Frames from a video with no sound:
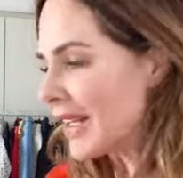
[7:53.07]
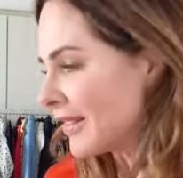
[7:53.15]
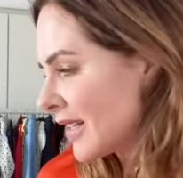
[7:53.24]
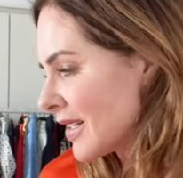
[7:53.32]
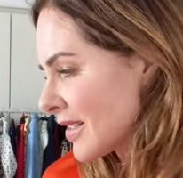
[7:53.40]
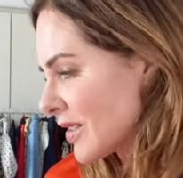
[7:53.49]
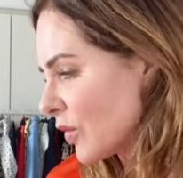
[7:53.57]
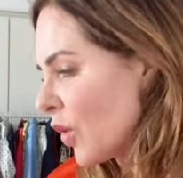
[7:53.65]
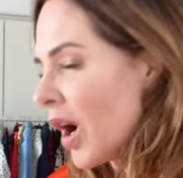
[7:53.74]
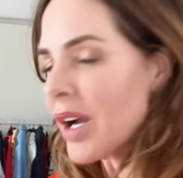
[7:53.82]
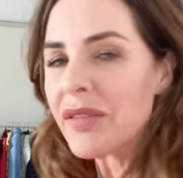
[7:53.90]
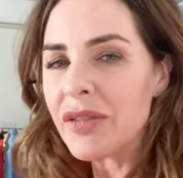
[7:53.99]
this
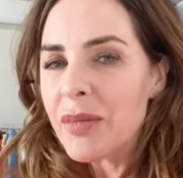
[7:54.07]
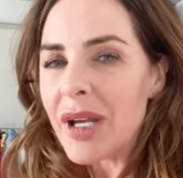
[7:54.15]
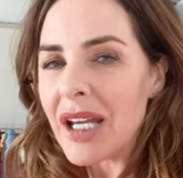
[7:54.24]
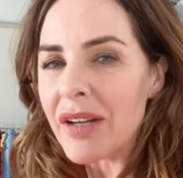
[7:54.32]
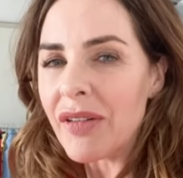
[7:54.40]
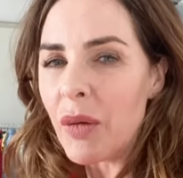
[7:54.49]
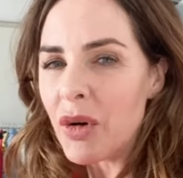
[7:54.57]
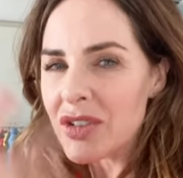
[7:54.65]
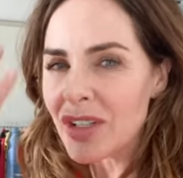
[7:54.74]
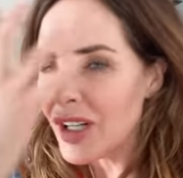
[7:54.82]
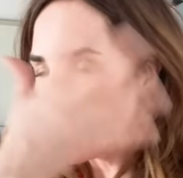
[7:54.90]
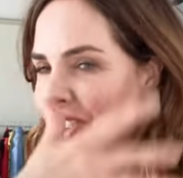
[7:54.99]
work for me if I wasn't
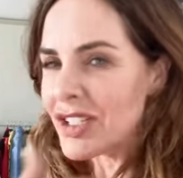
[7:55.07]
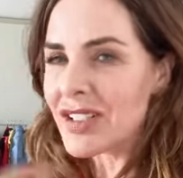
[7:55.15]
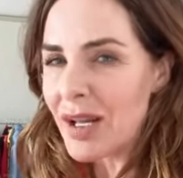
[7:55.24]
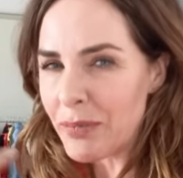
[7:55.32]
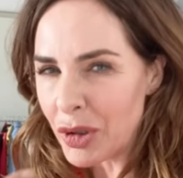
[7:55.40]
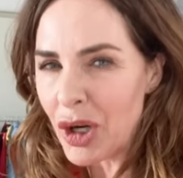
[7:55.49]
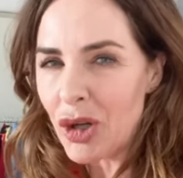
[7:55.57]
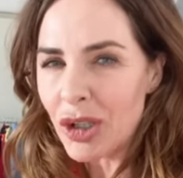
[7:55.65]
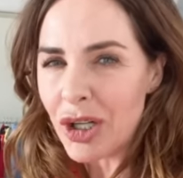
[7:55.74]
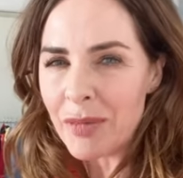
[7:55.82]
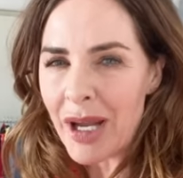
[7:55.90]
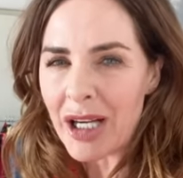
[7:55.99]
going to just then put a whole load
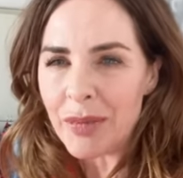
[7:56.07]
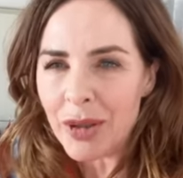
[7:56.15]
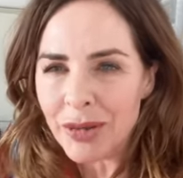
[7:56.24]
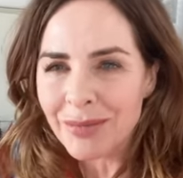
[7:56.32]
of makeup on?